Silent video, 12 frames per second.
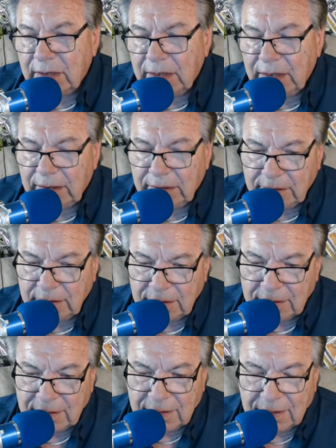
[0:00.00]
and
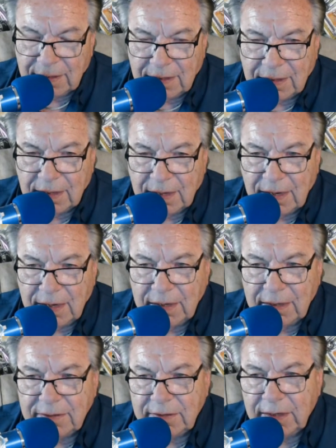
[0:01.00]
I
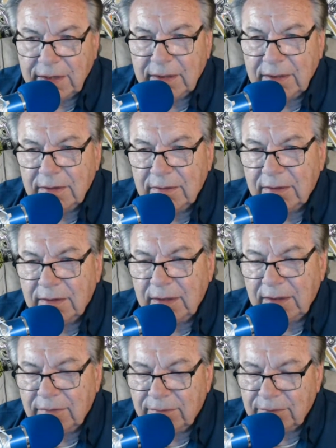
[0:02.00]
had taken
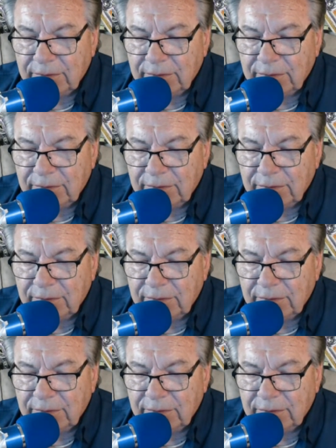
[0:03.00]
the